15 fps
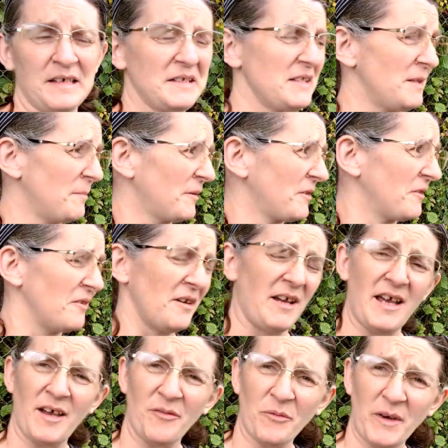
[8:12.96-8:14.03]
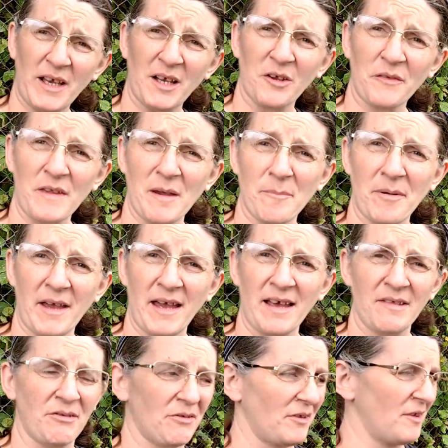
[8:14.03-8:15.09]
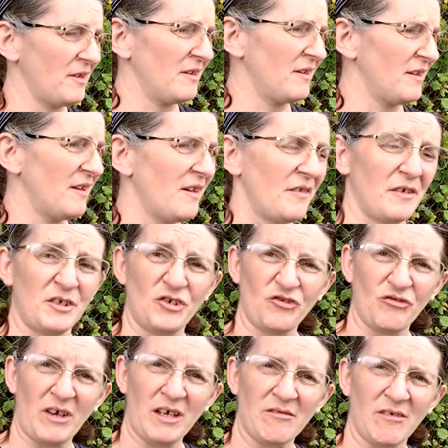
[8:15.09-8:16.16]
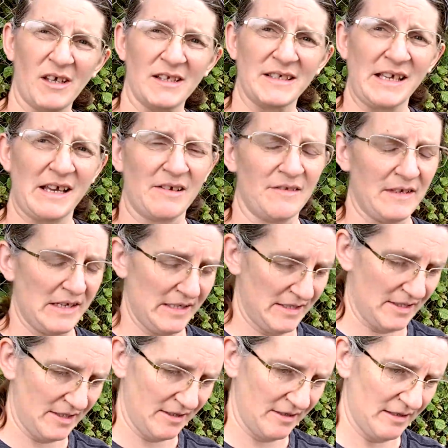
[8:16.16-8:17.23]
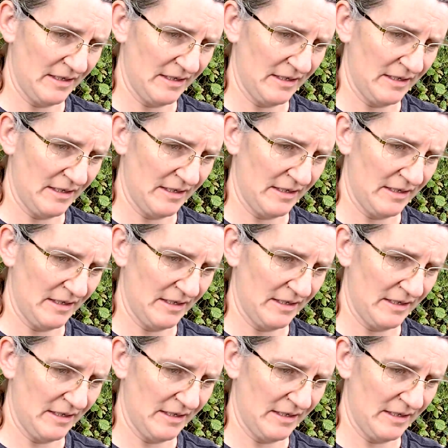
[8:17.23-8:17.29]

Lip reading: Typical, halfway along that path, the string runs out on this.